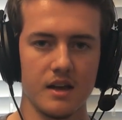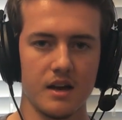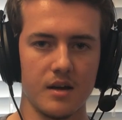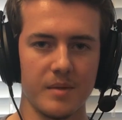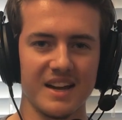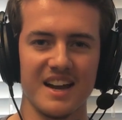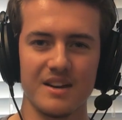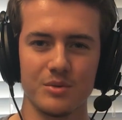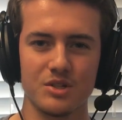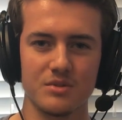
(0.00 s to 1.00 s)
I kind
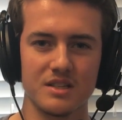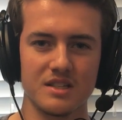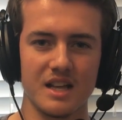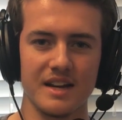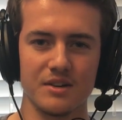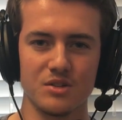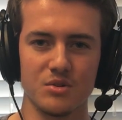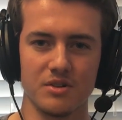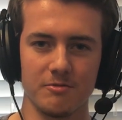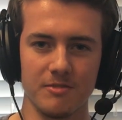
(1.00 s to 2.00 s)
of wish it was a slider so you
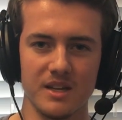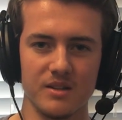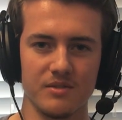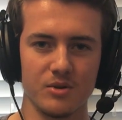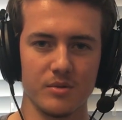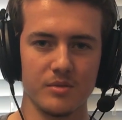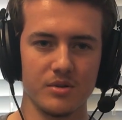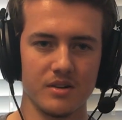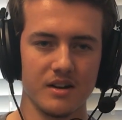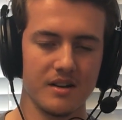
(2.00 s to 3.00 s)
could feel if you were
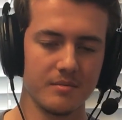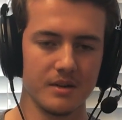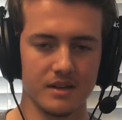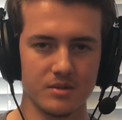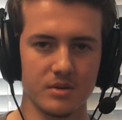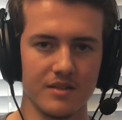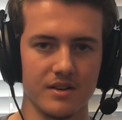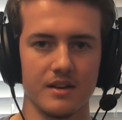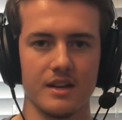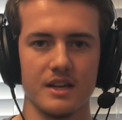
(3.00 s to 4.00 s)
muted or not, but it's whatever.